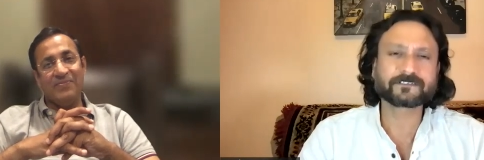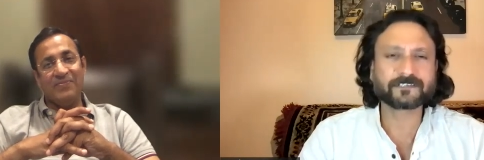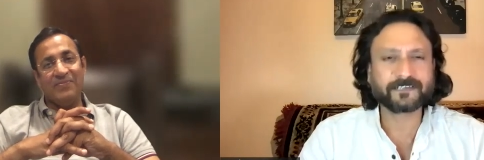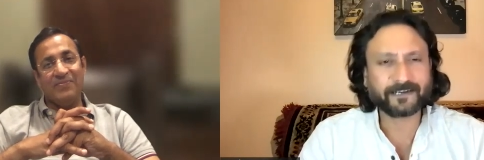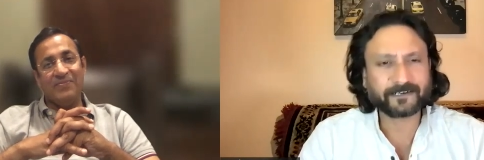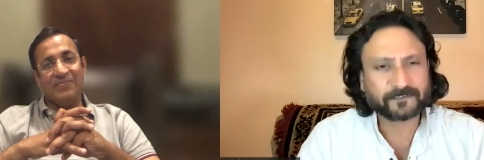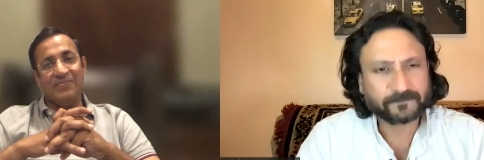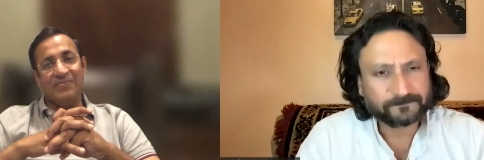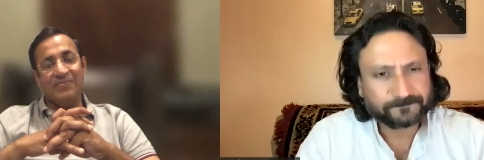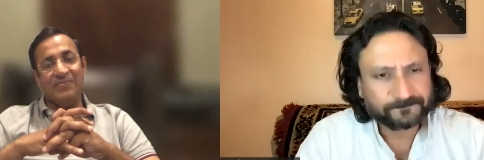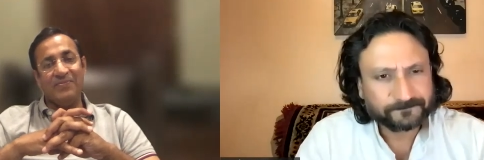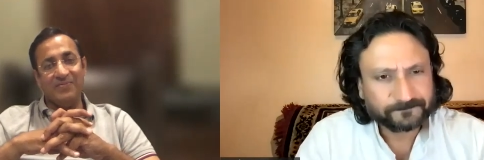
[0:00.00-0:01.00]
Speaker 1: as an actor,
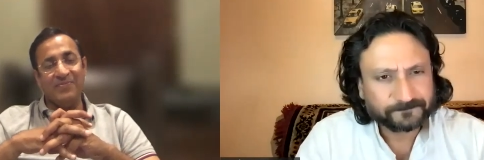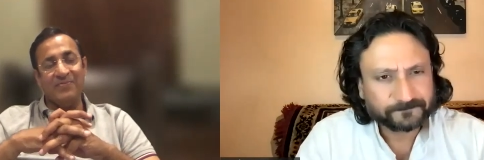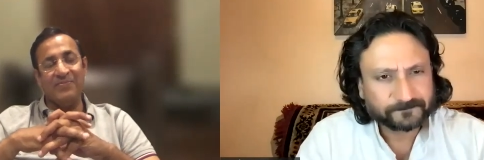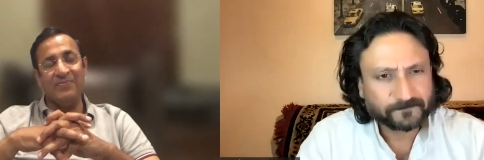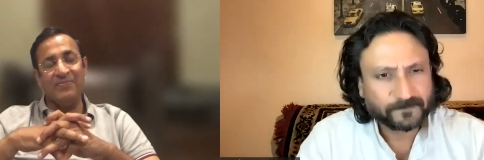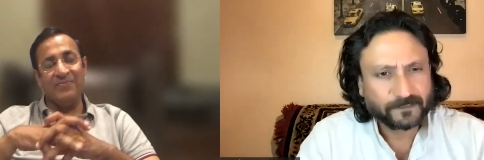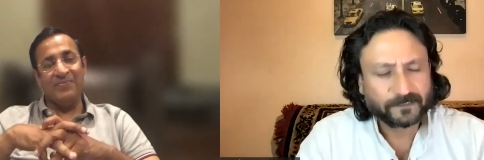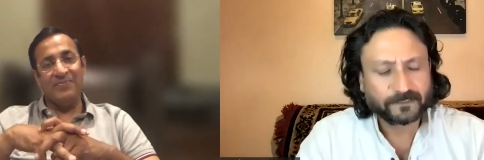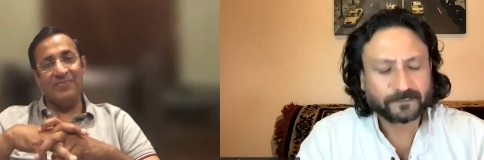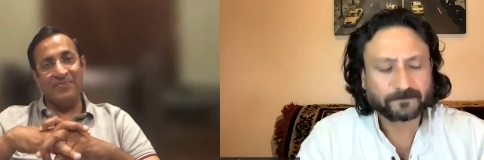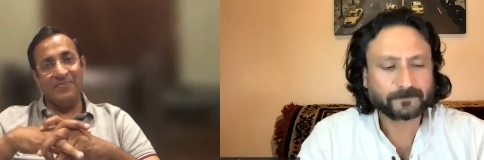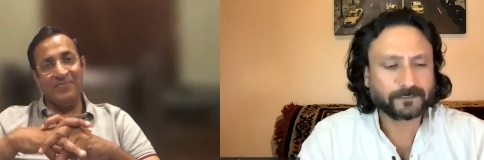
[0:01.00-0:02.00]
mm-hmm.
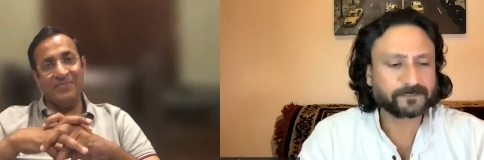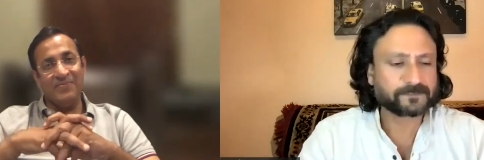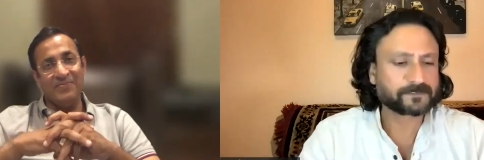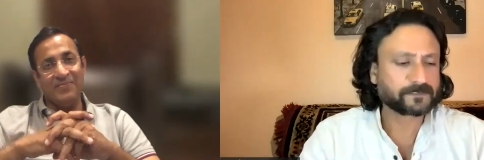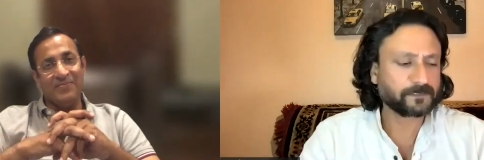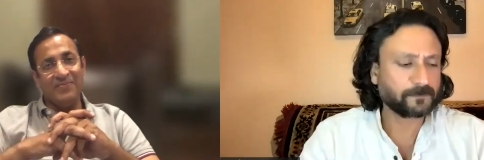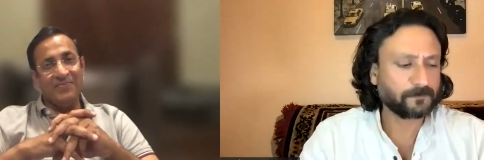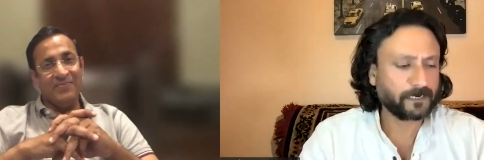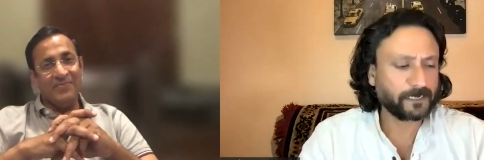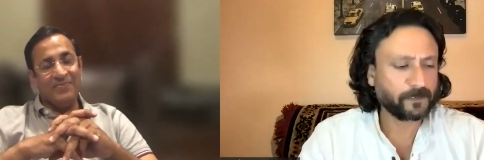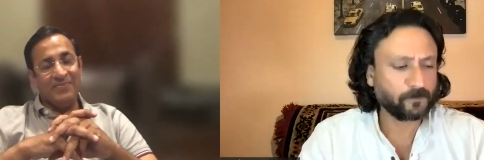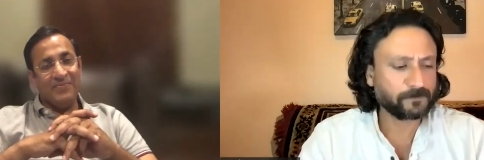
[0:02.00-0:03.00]
right? So
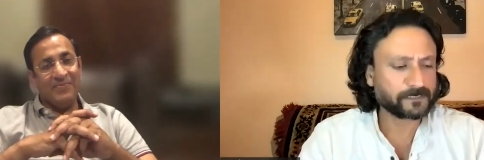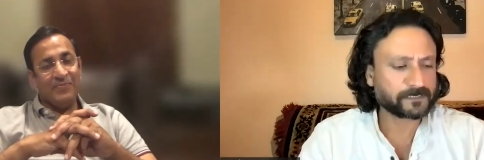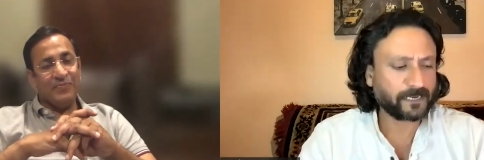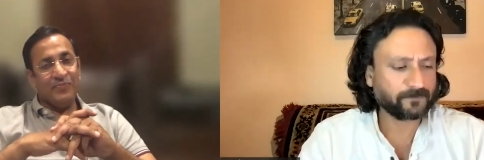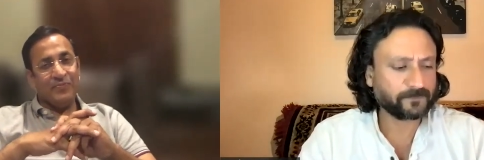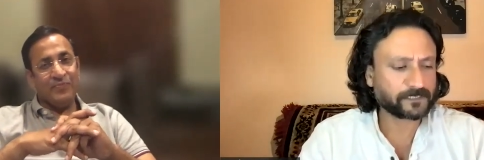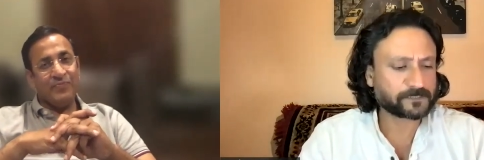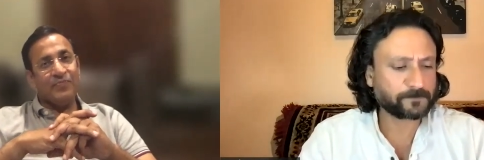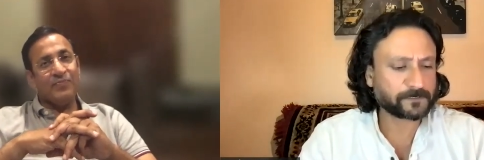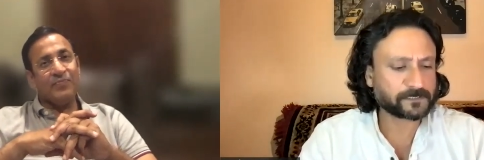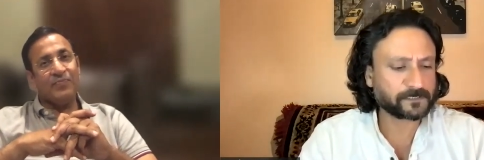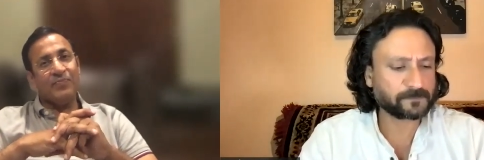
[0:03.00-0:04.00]
I always had that
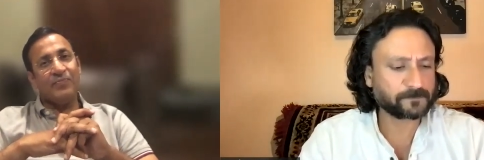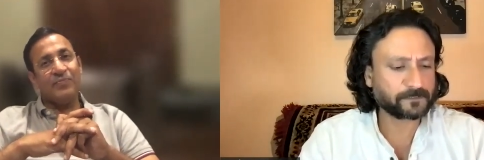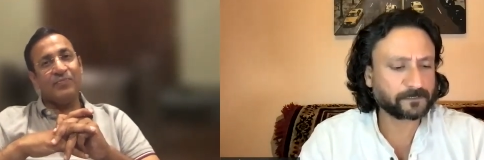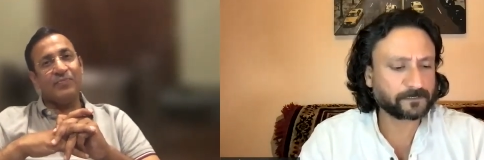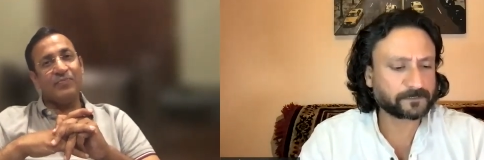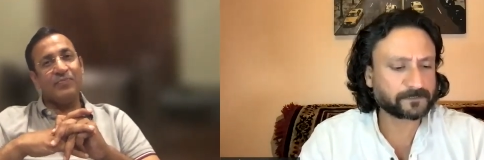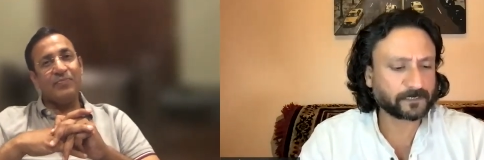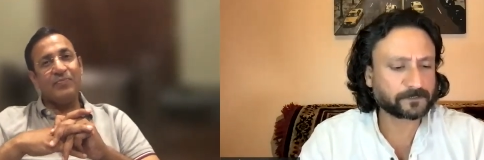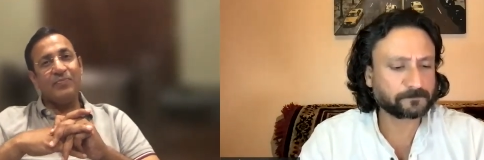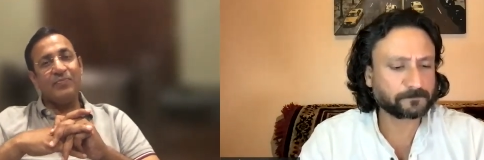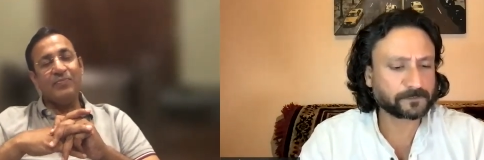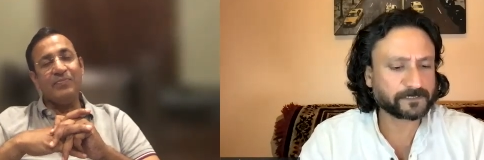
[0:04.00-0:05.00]
special uh,
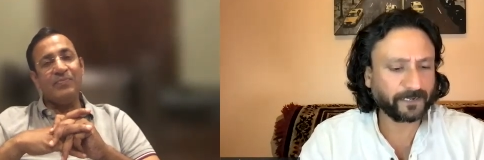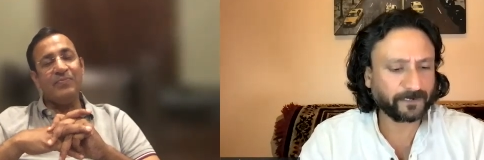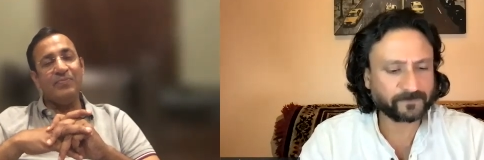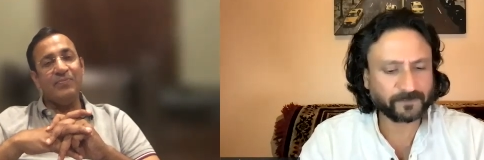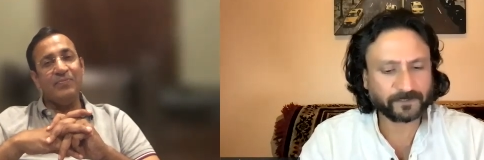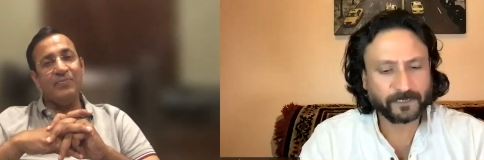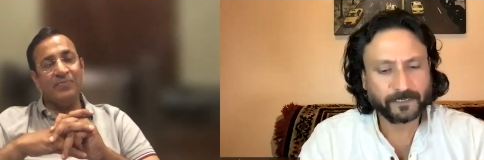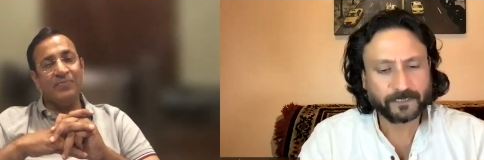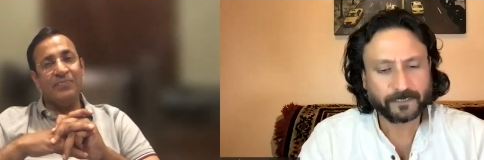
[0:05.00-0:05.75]
tug towards acting.